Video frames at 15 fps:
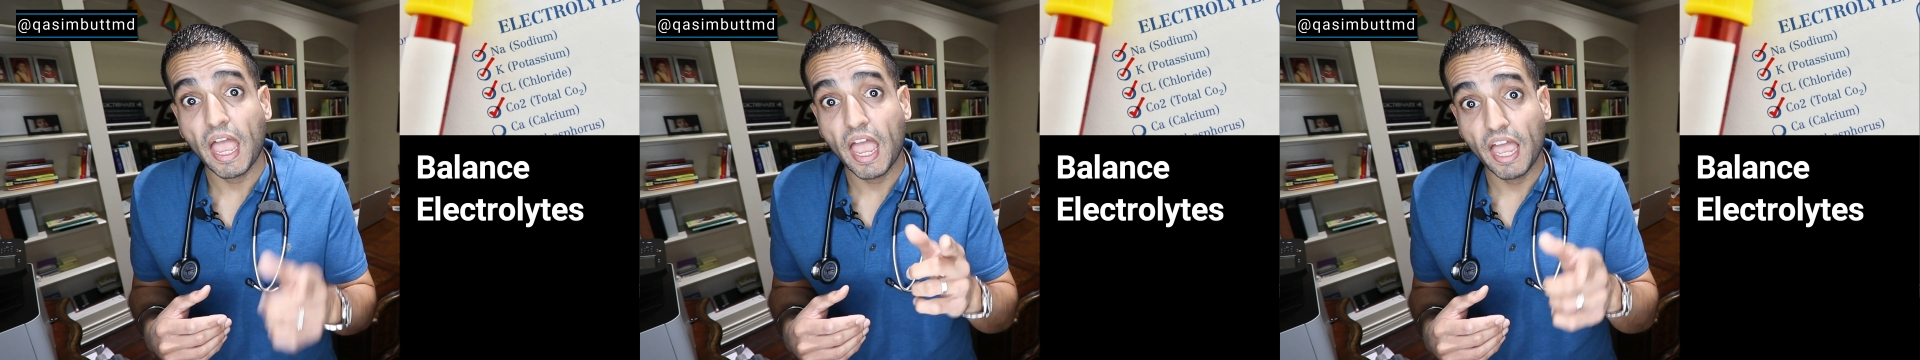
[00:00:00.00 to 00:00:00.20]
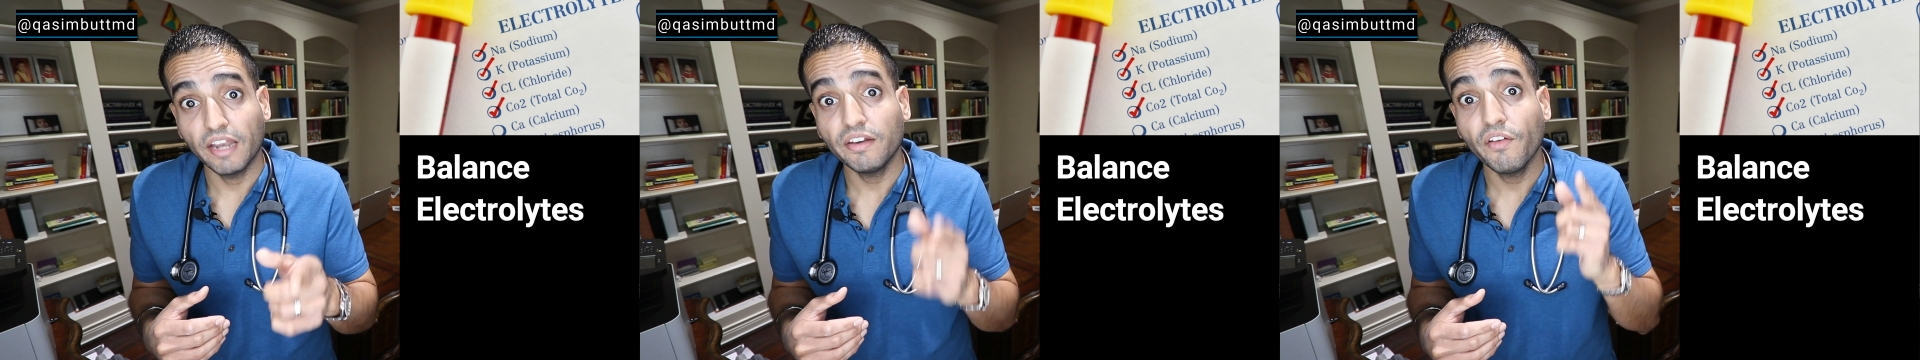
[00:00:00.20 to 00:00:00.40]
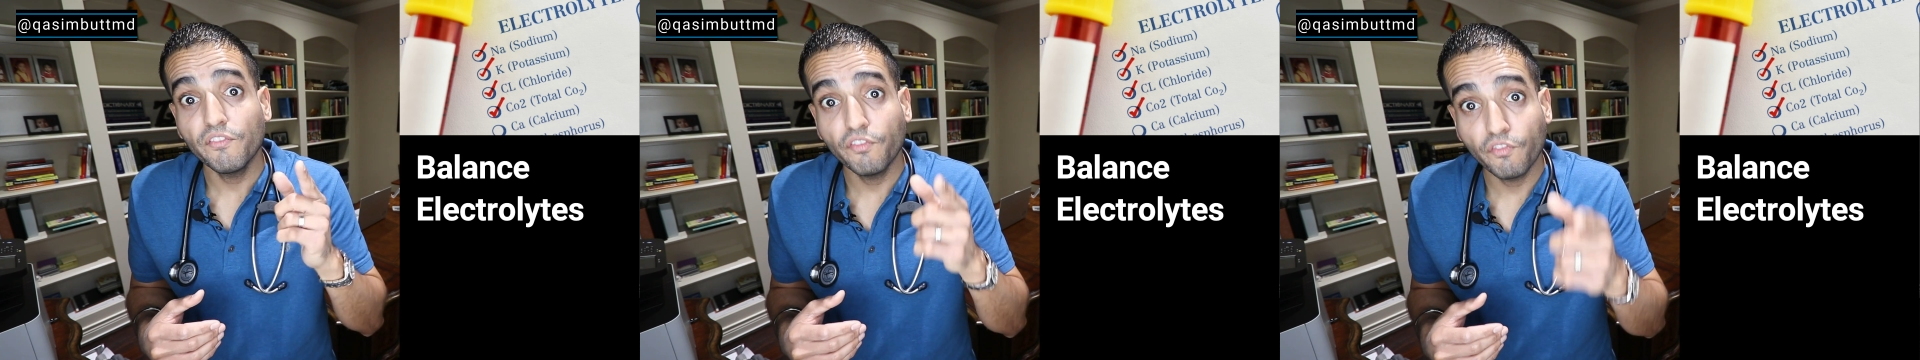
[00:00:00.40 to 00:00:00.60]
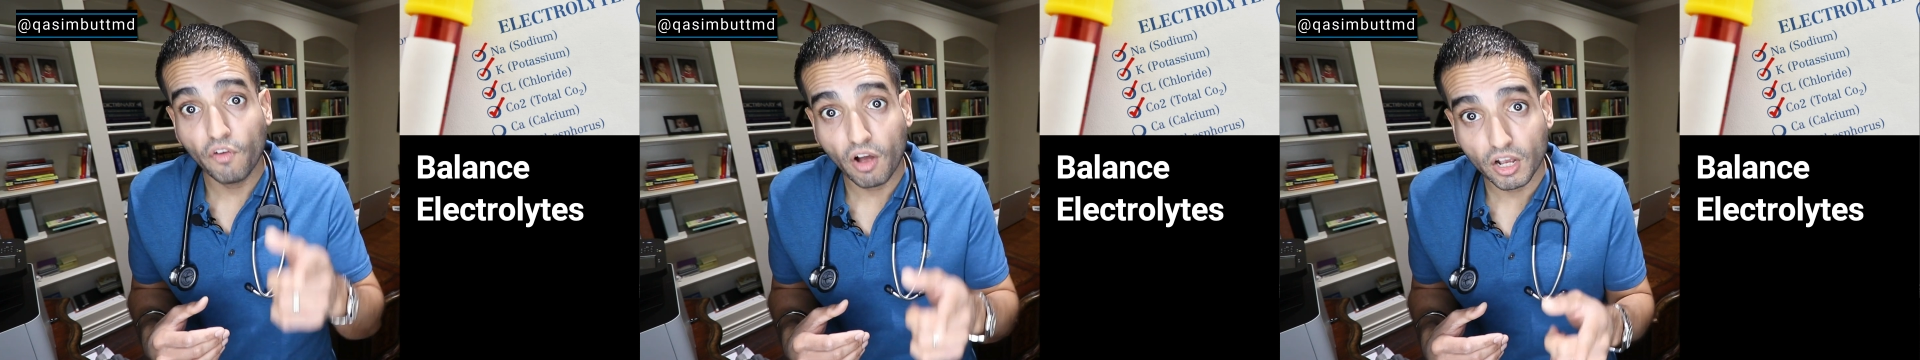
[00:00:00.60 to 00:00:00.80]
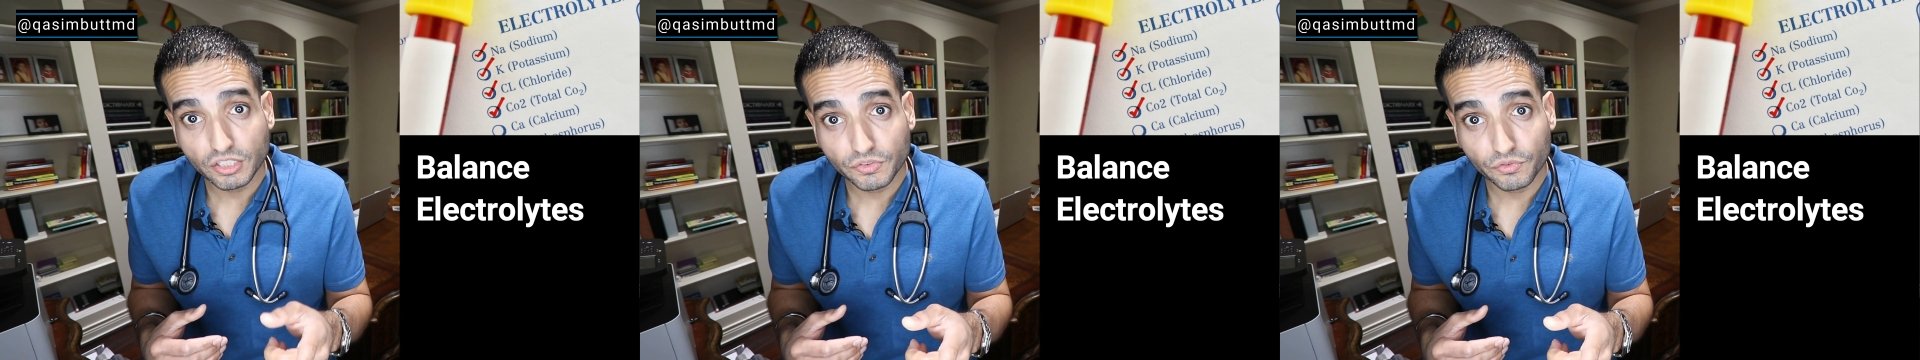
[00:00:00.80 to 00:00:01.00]
and
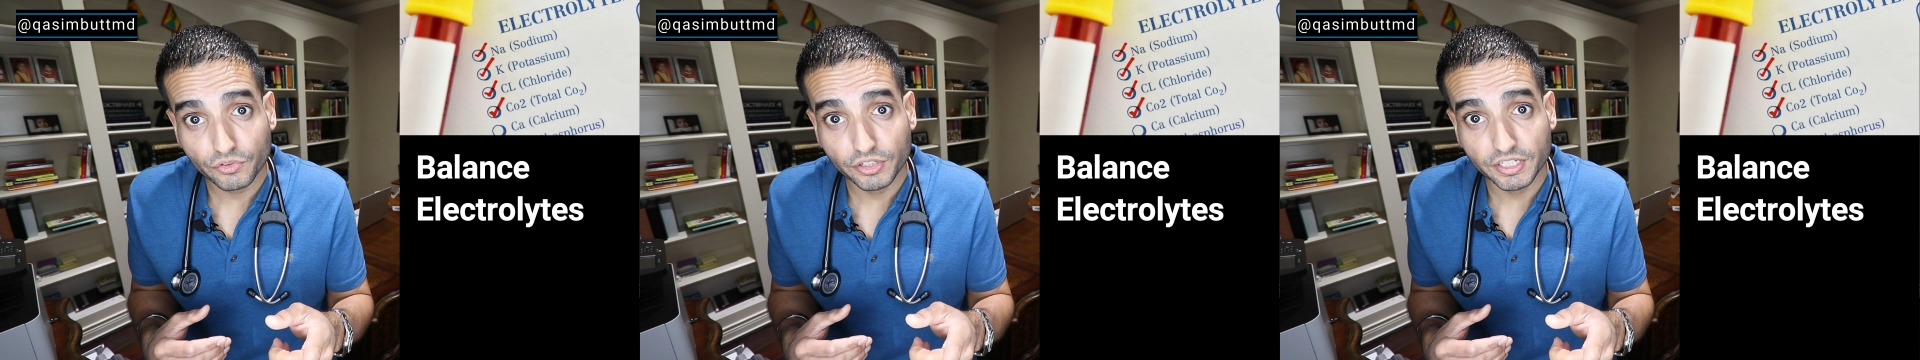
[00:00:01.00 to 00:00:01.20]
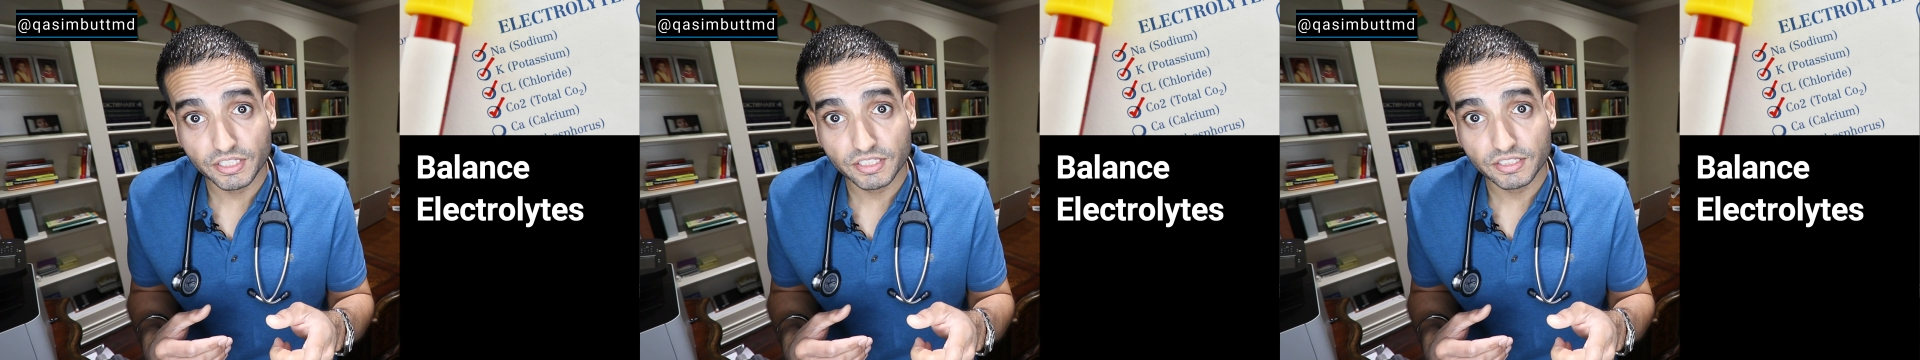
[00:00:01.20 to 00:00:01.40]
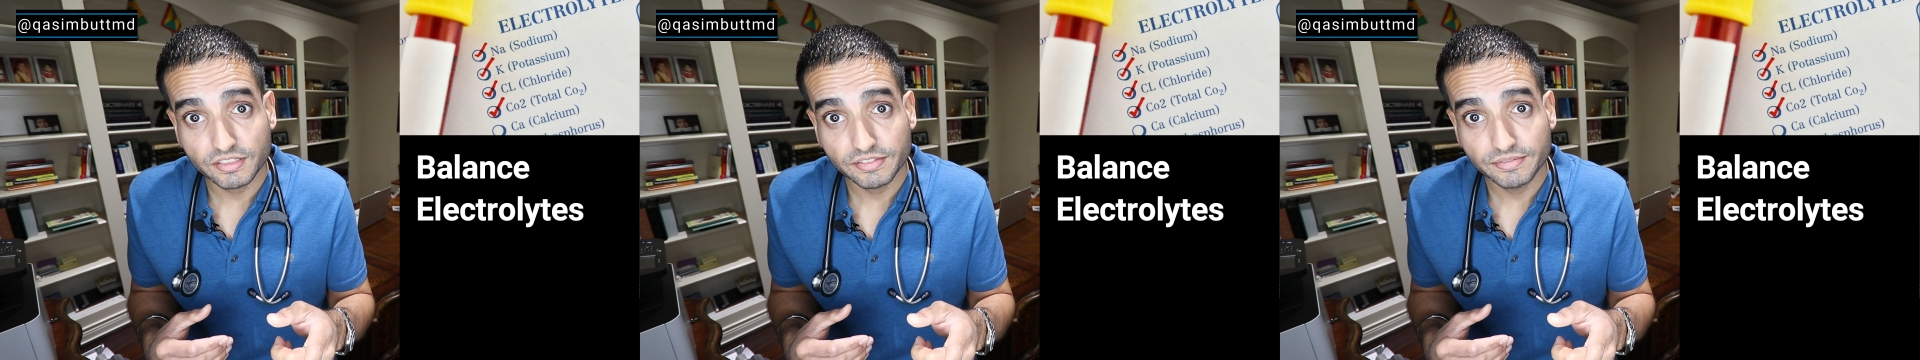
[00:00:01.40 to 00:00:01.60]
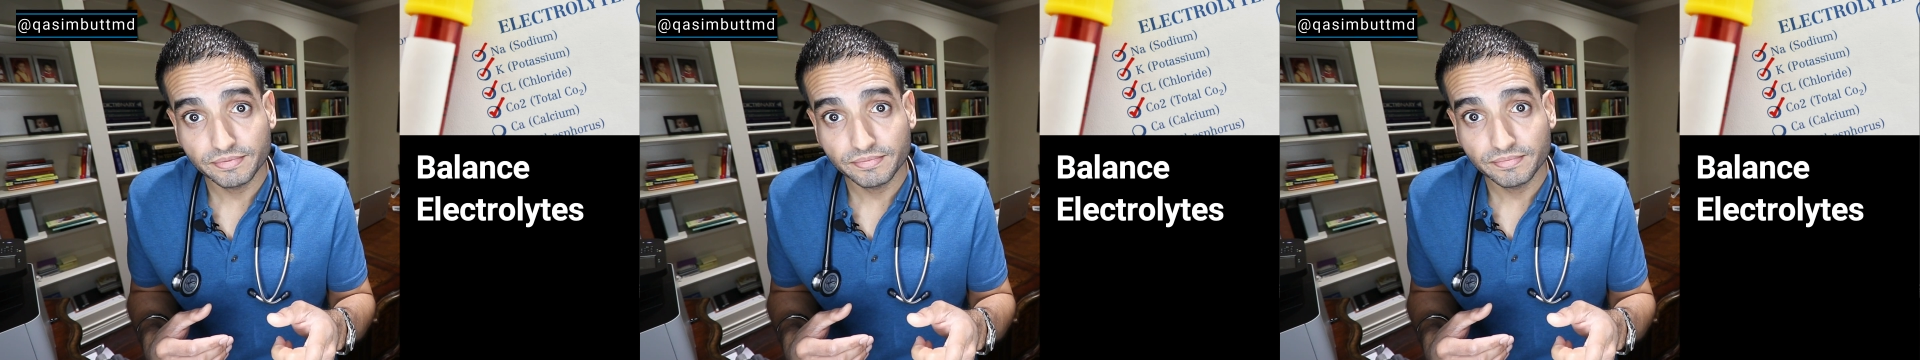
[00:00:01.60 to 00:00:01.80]
phosphorus.